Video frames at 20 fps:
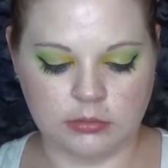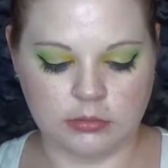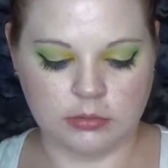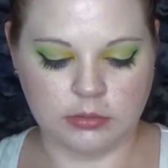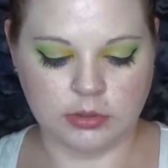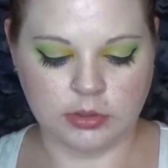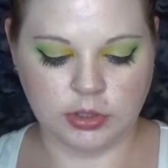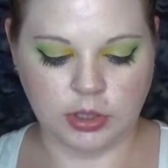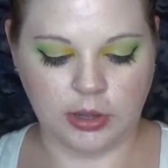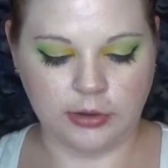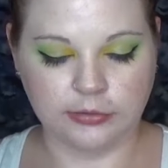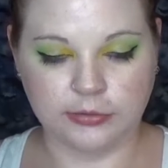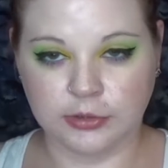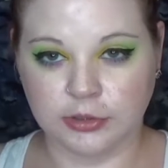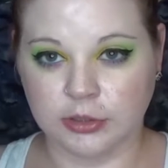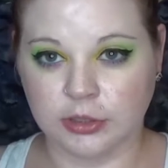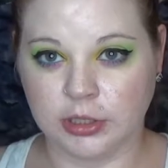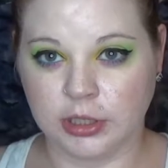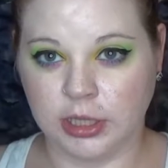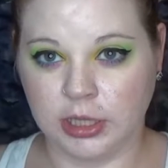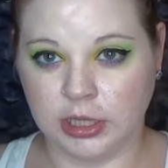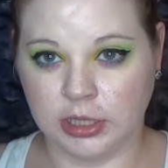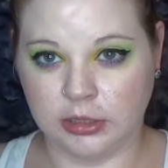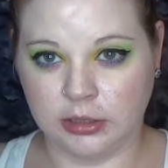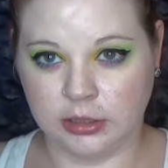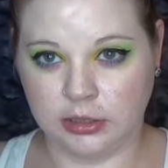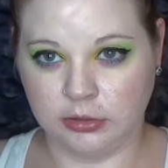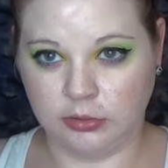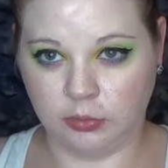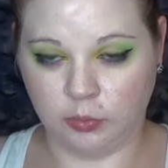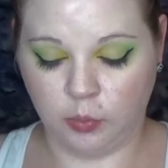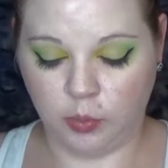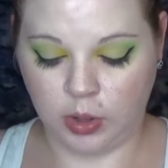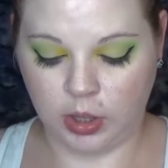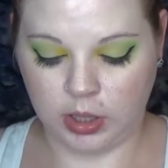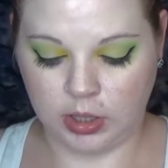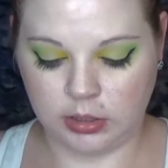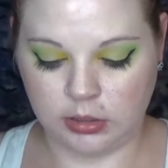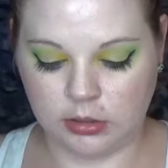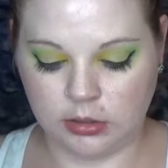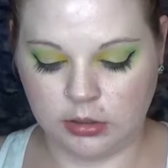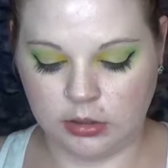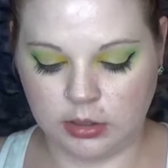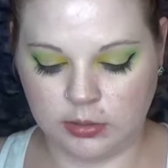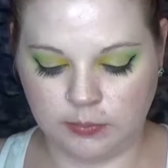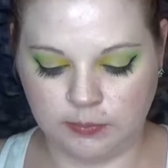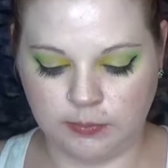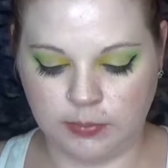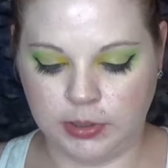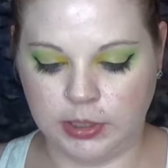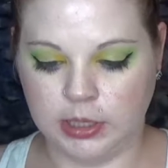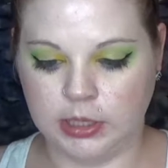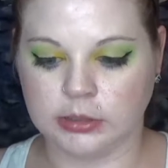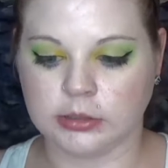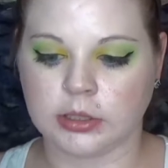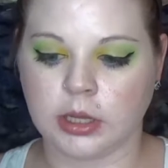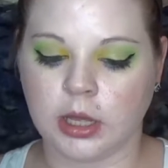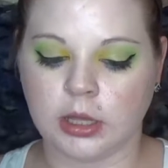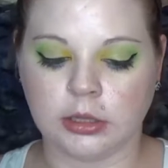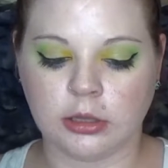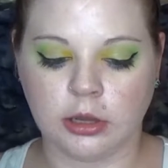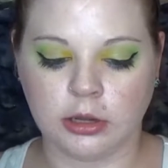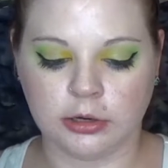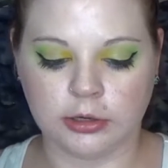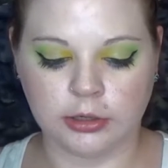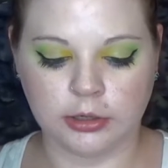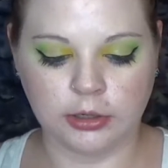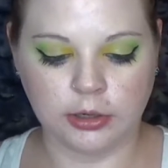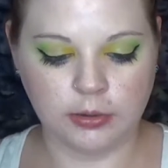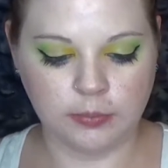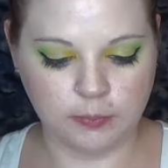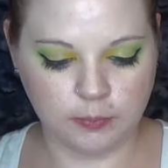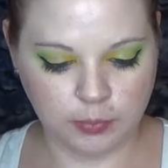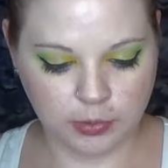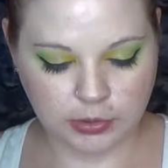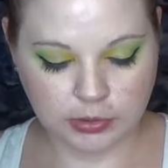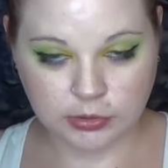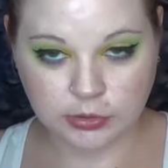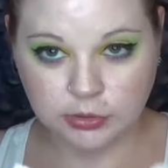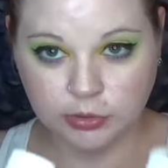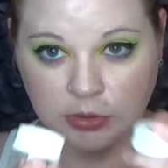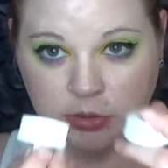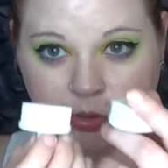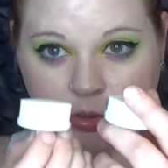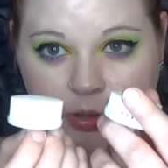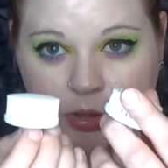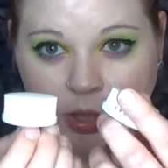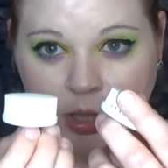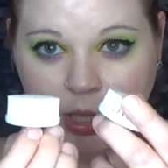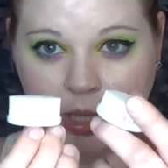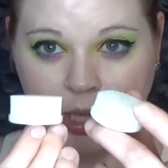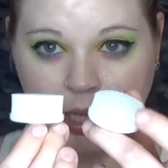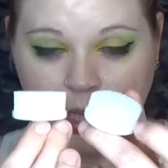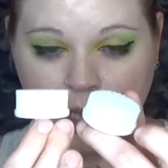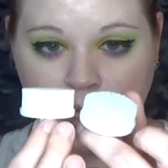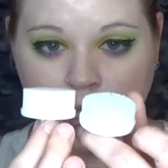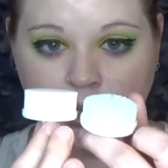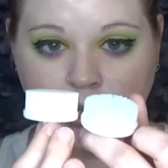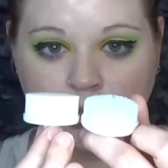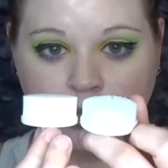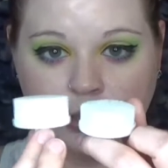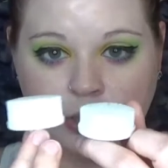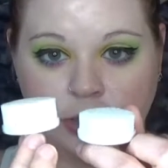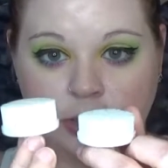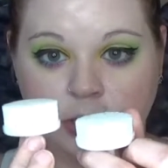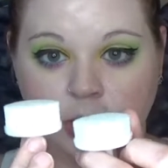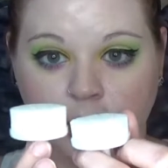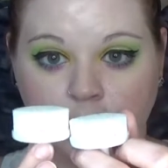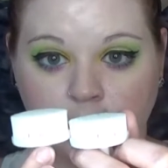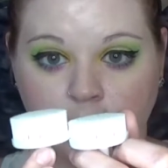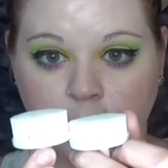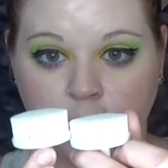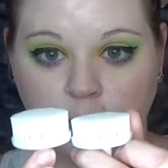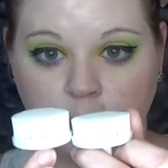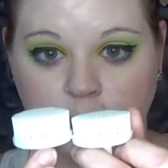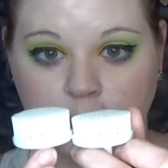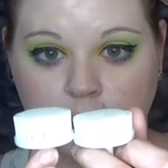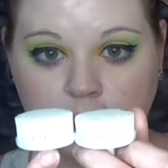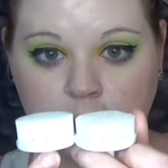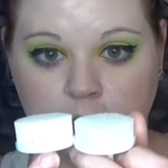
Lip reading: softer than this one, but it's got longer bristles. So